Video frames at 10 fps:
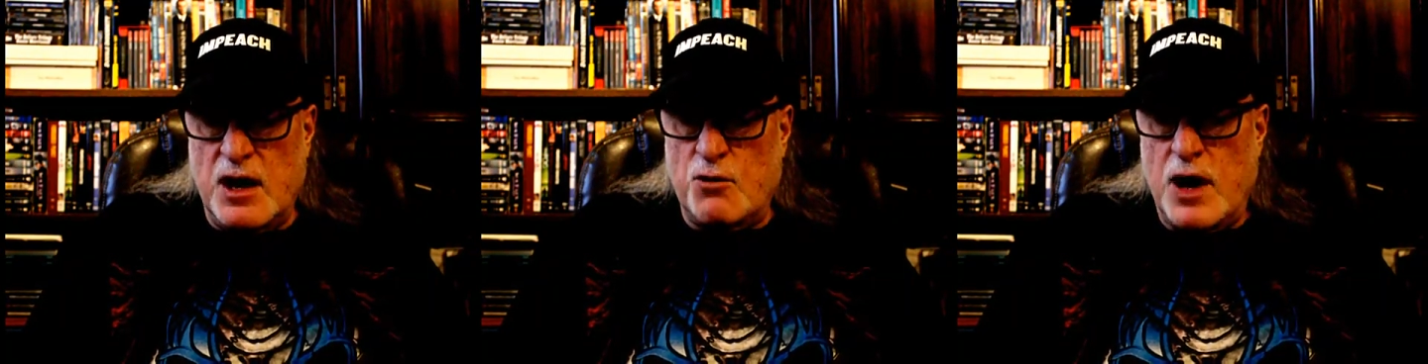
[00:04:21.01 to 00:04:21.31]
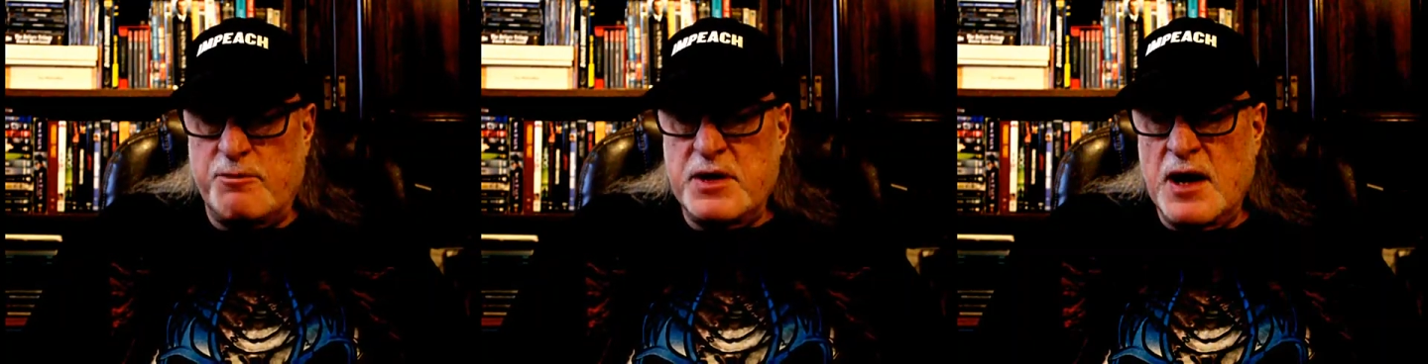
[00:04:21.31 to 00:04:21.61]
And
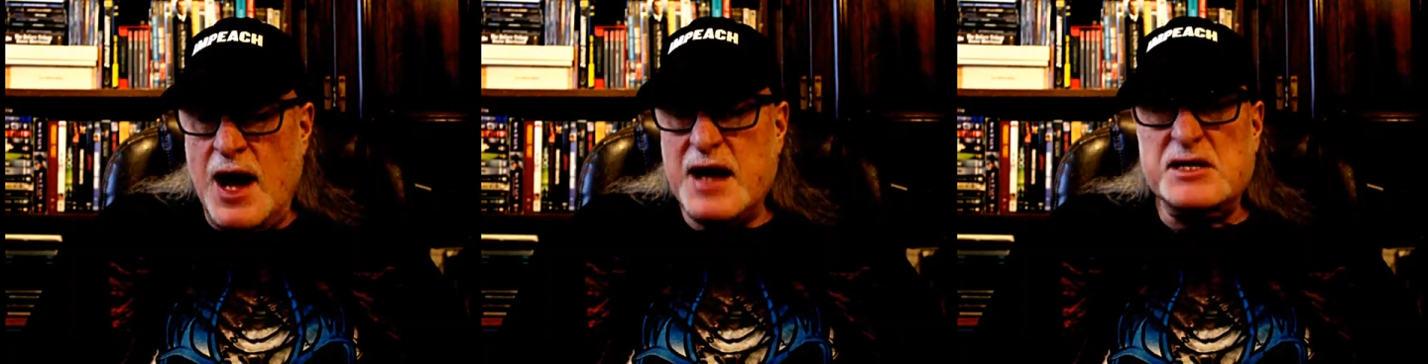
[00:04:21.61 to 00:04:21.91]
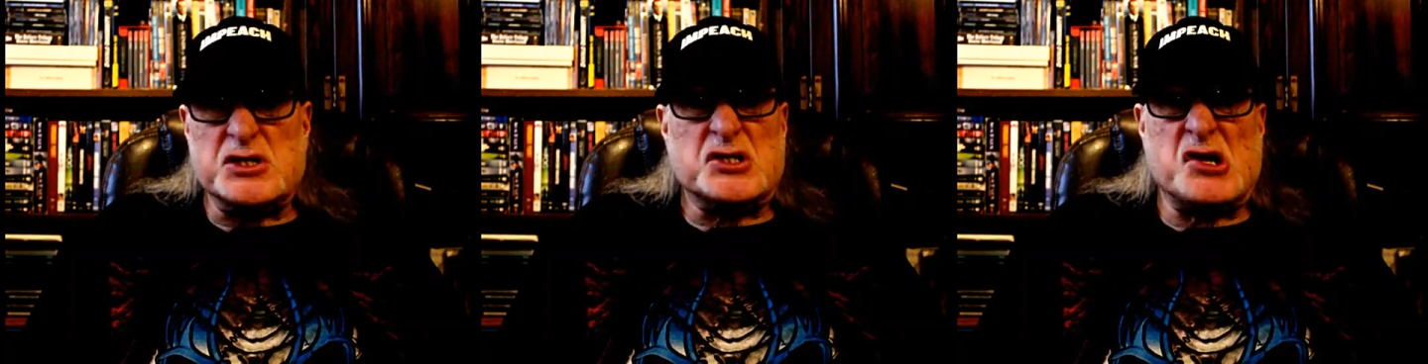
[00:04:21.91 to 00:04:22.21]
right behind
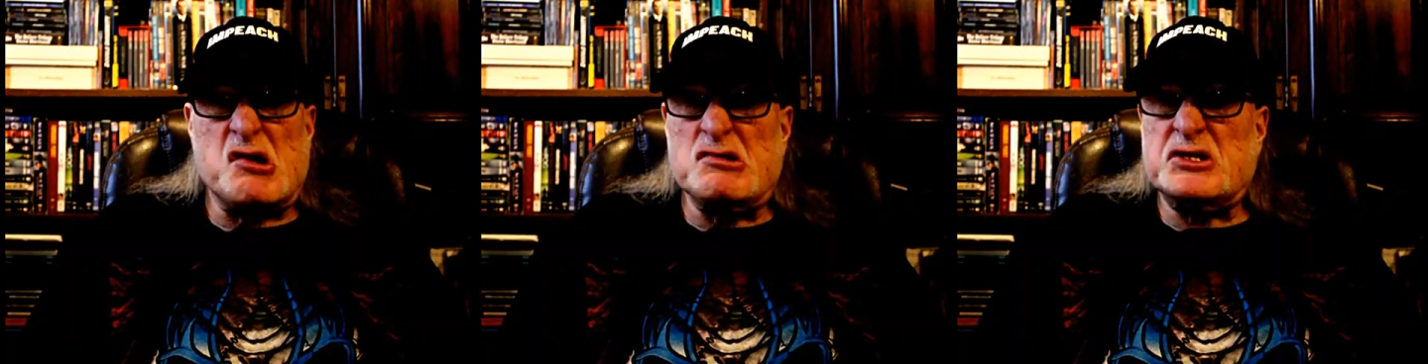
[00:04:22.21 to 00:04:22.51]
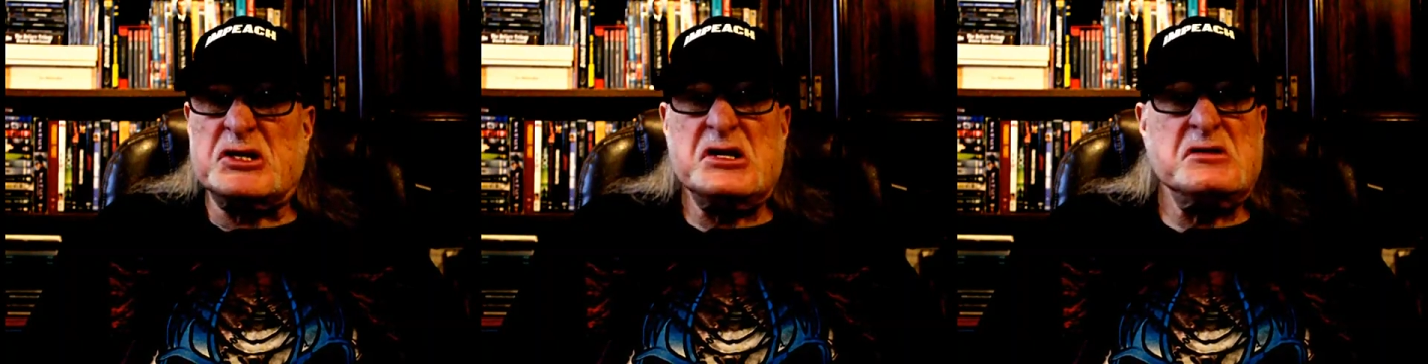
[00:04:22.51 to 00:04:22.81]
his
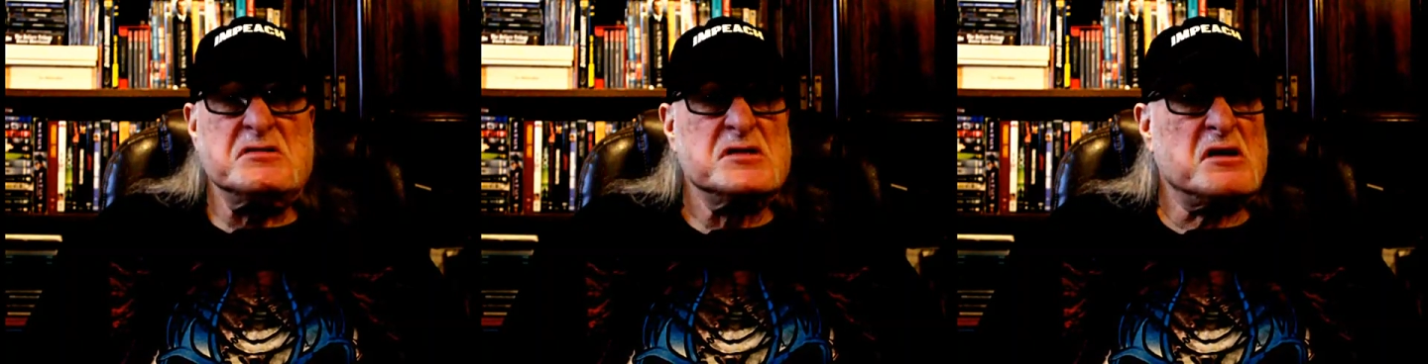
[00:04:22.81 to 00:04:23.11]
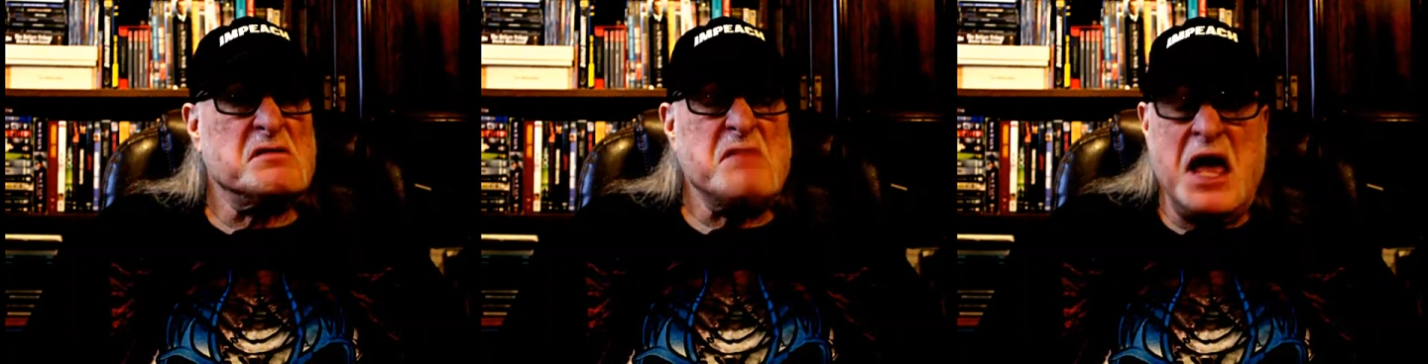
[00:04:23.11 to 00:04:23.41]
cursed
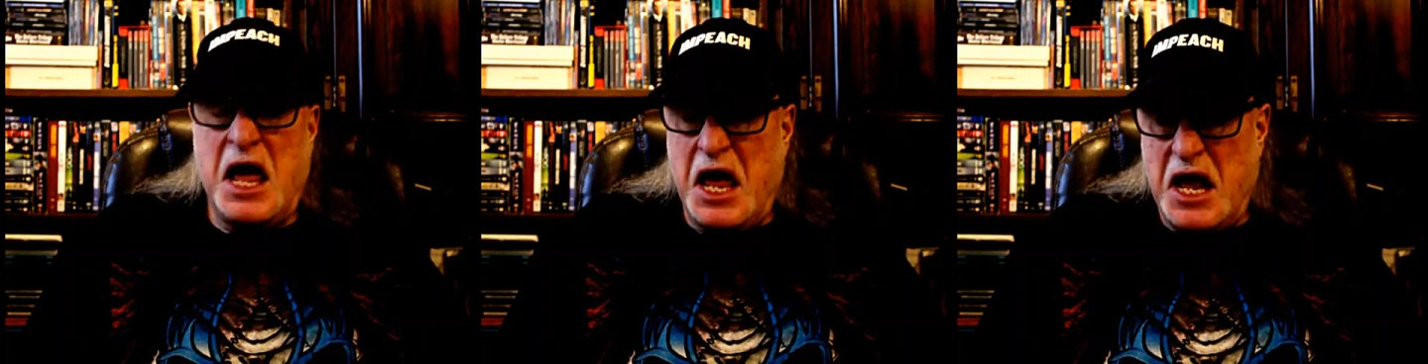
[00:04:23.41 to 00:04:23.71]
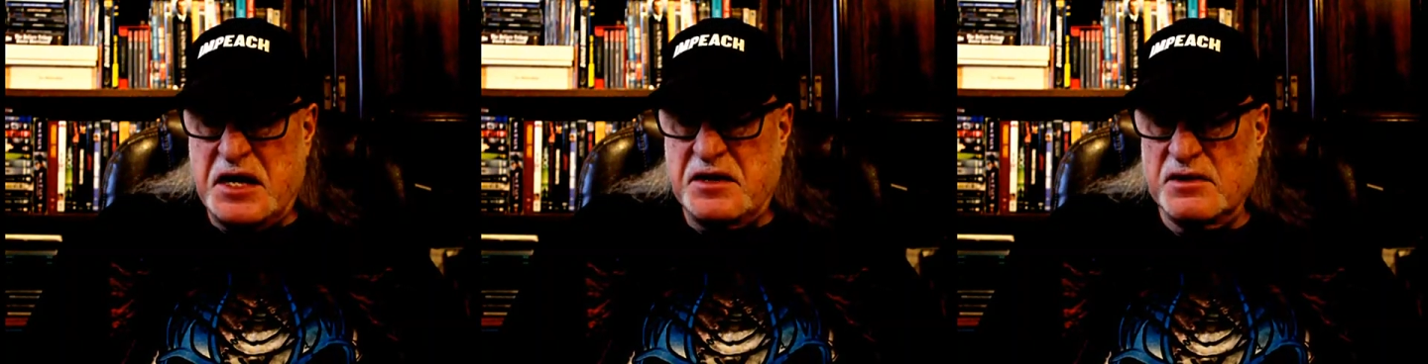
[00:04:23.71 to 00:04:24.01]

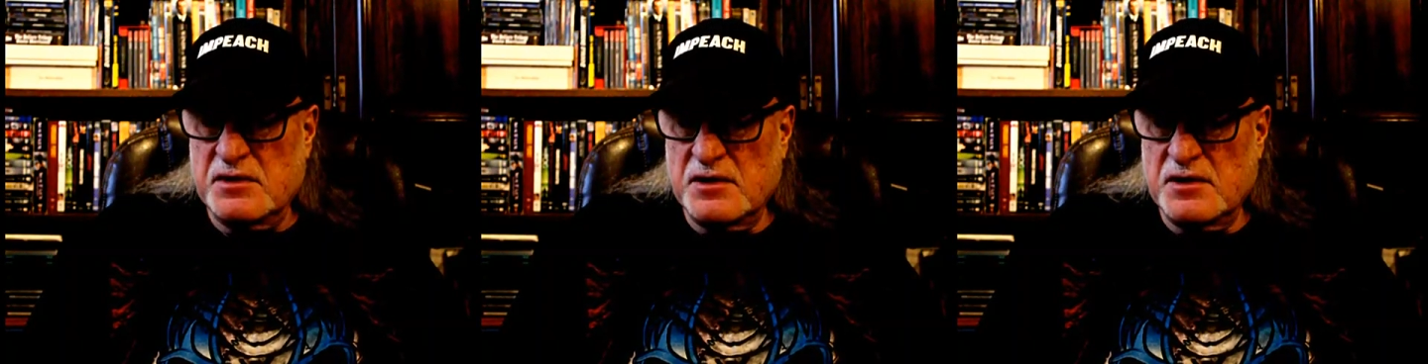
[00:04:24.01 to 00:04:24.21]
head,